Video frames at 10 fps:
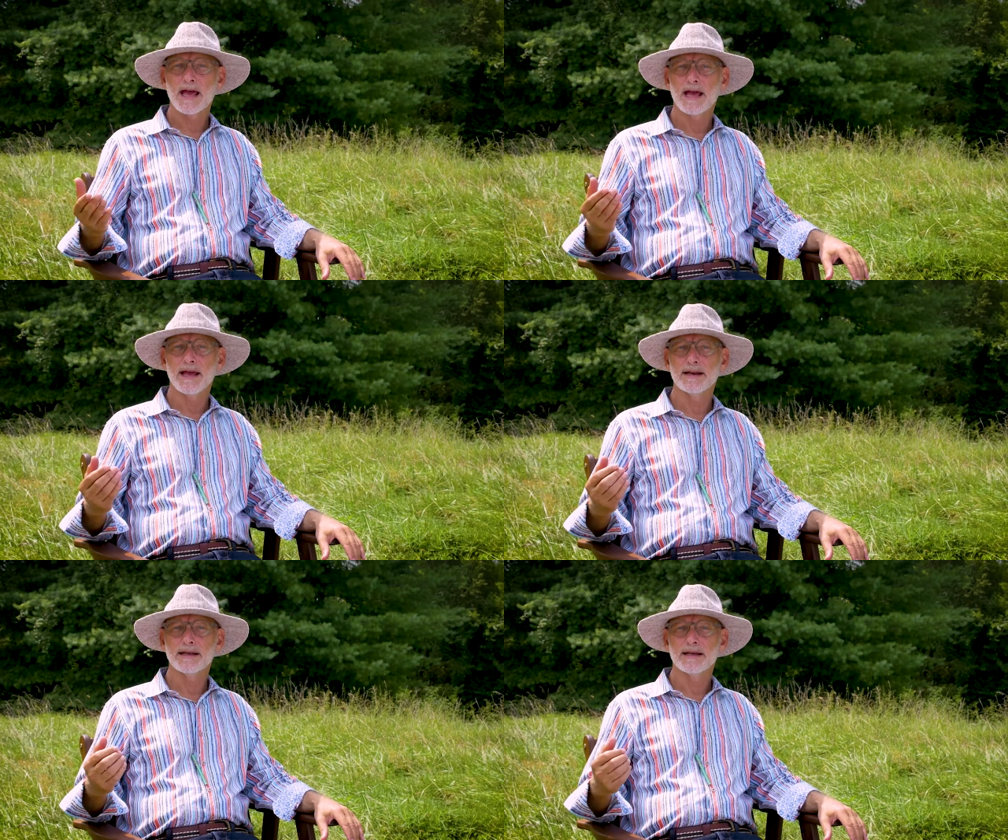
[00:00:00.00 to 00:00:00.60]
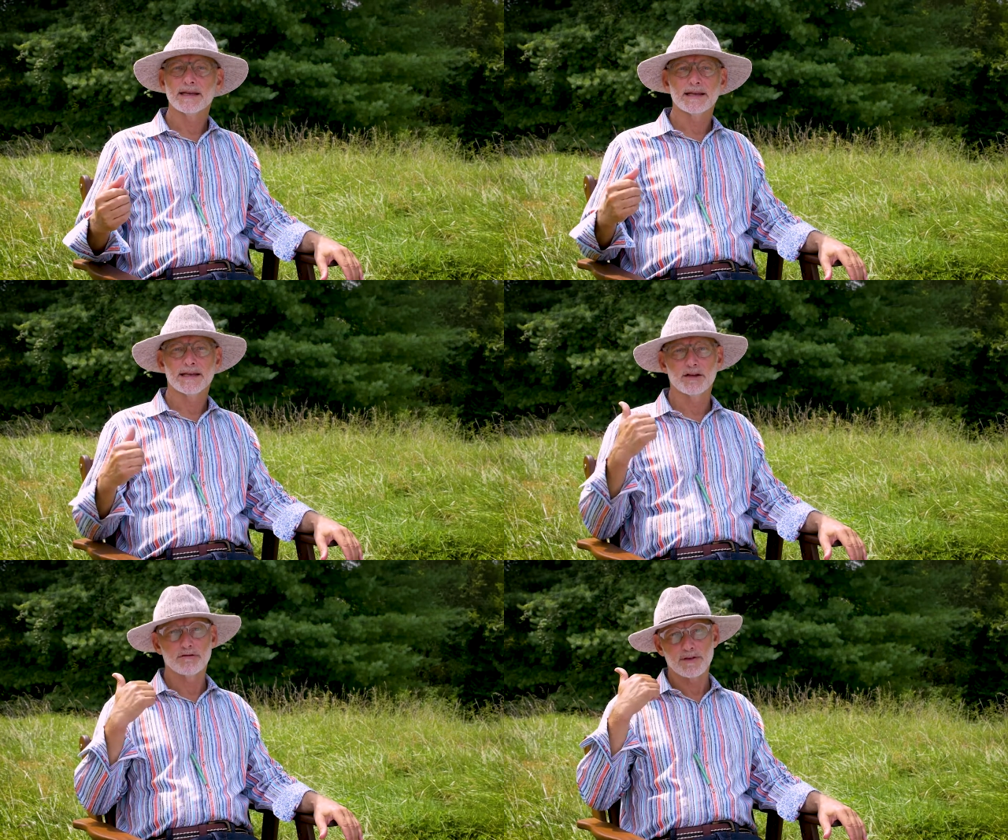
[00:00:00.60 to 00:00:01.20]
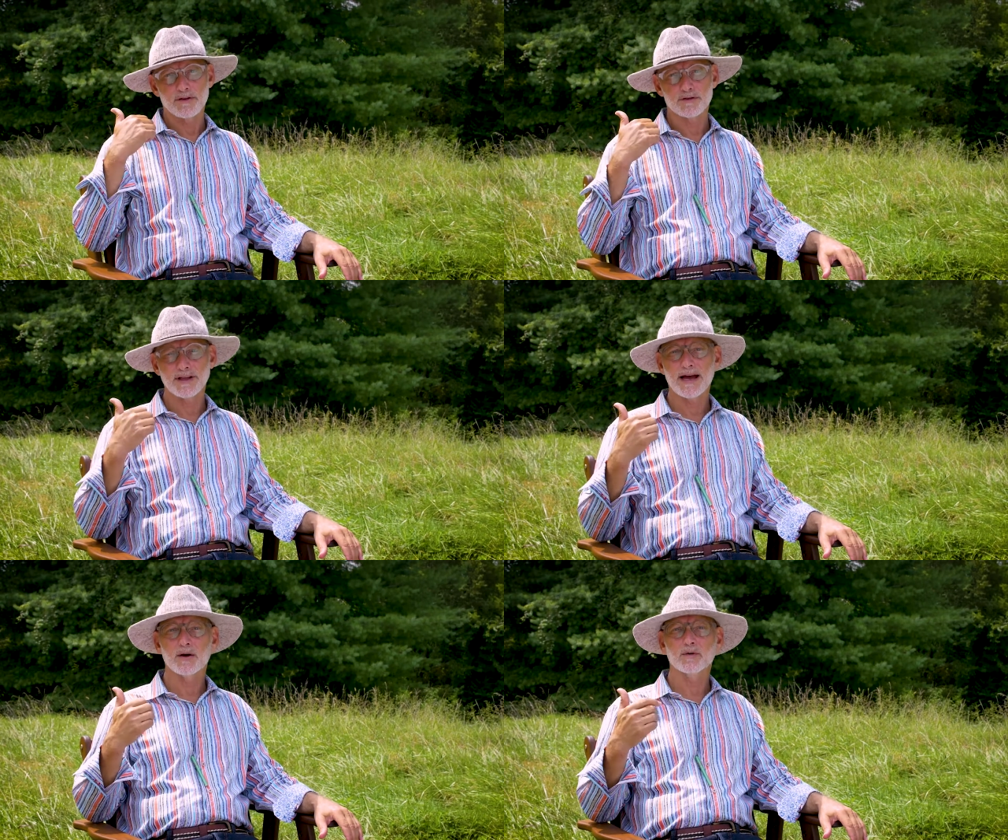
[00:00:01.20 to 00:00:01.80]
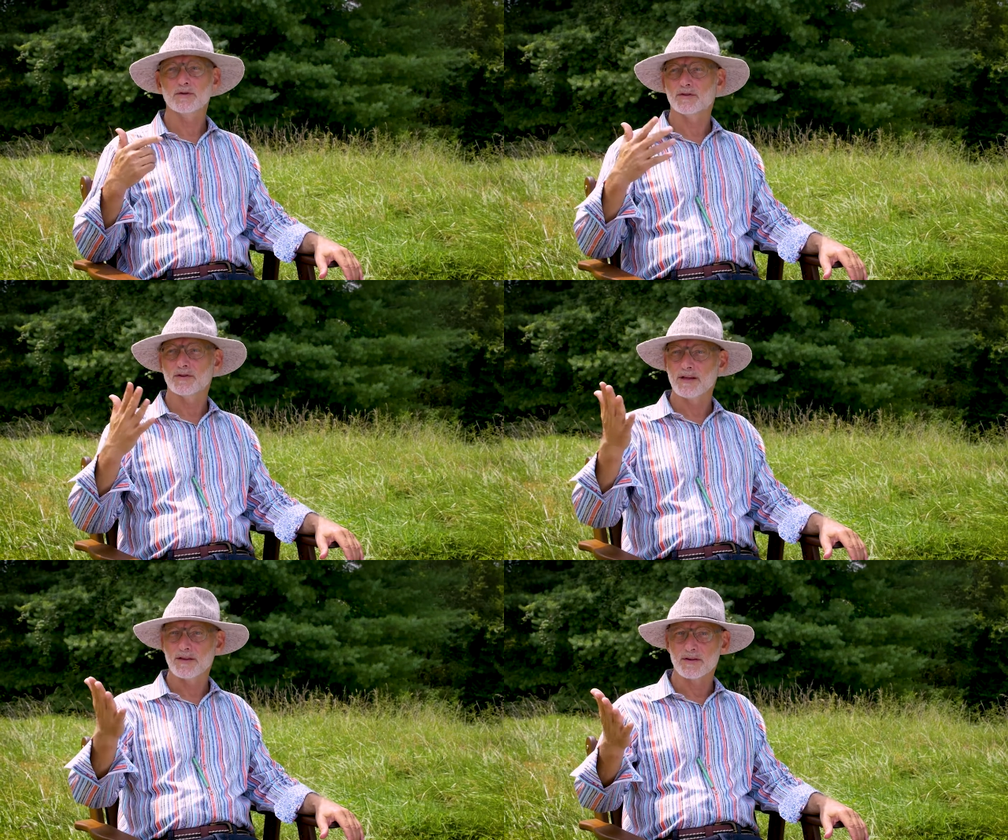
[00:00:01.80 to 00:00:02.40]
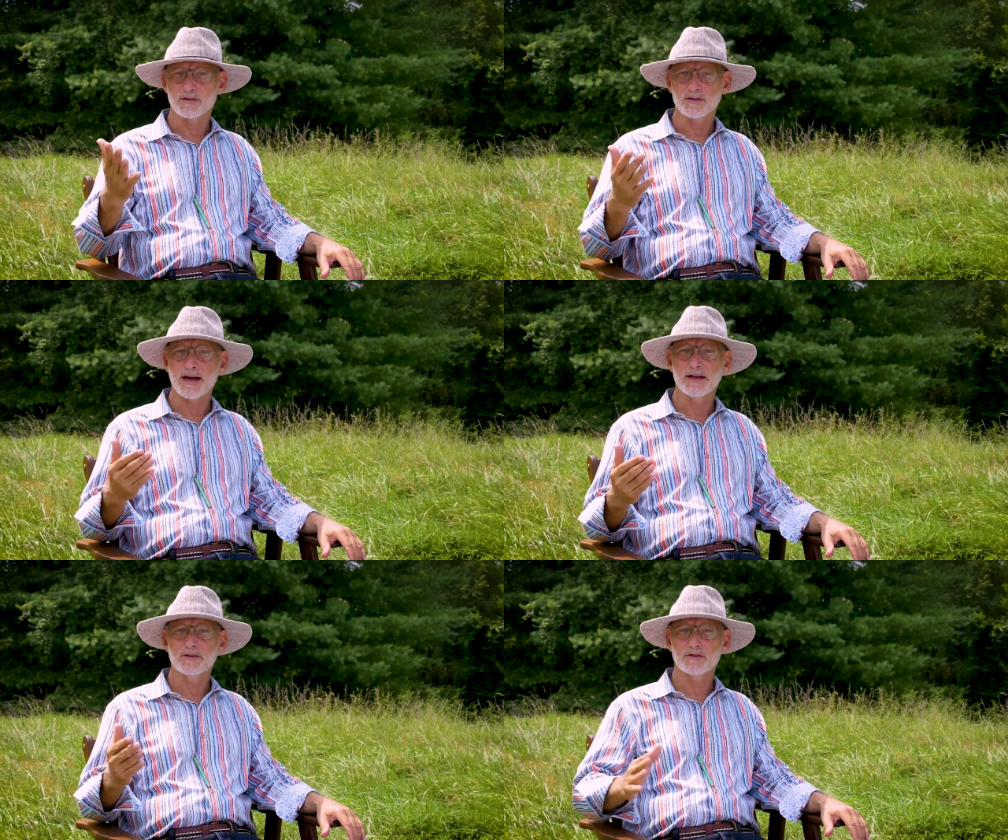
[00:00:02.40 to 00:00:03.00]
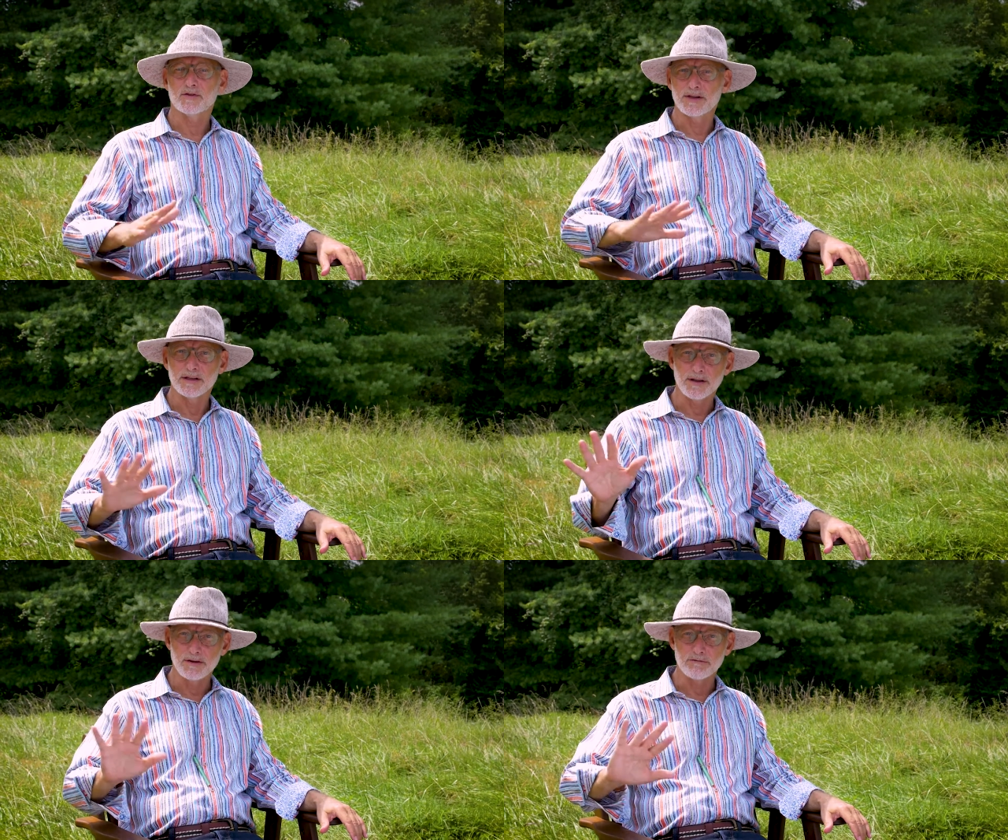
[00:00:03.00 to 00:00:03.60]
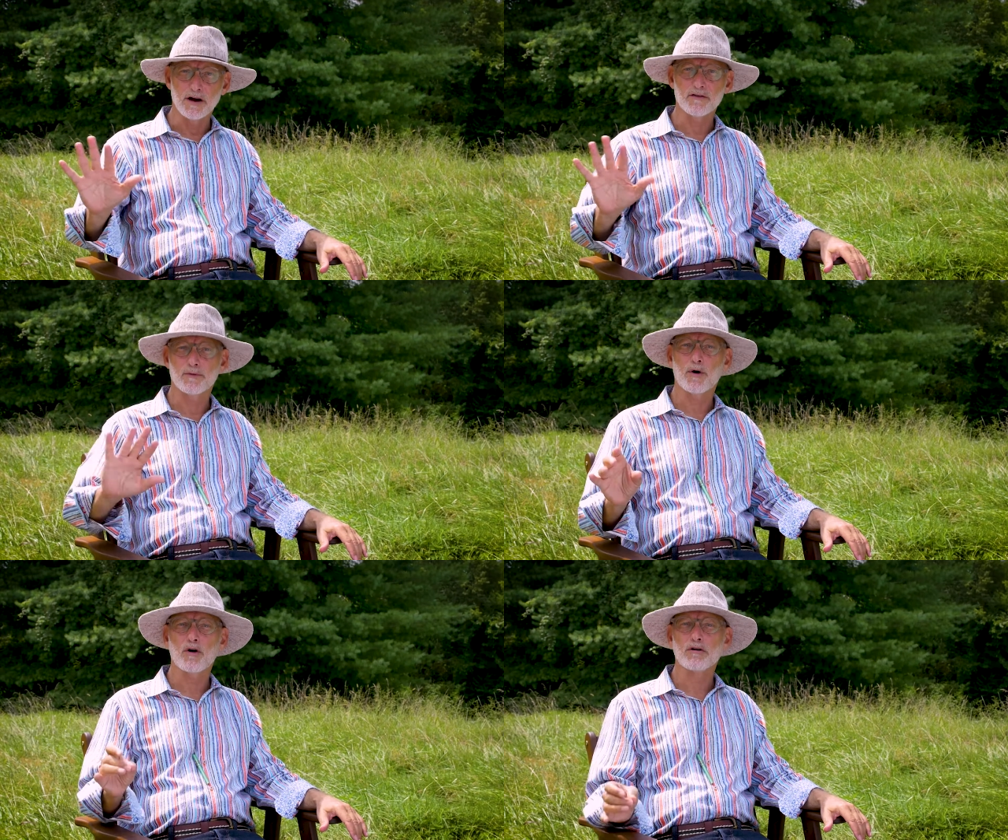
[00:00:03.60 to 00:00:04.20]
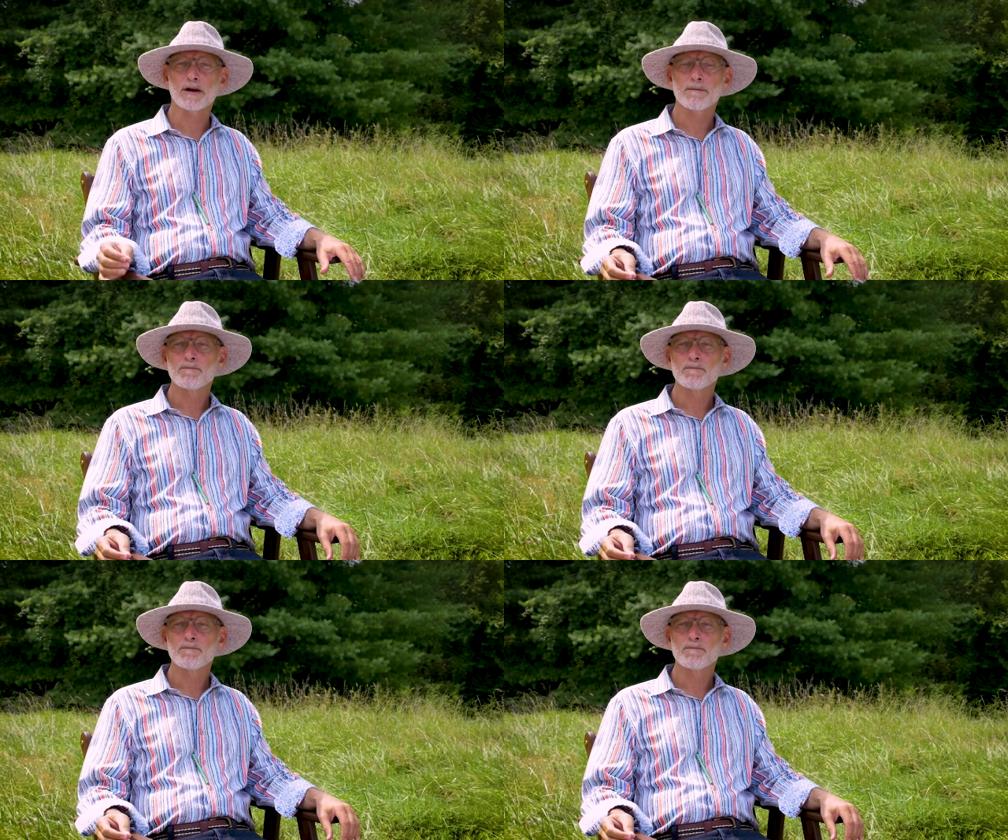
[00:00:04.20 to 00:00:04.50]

and hearing the sounds, seeing the sights, feeling the rough bark,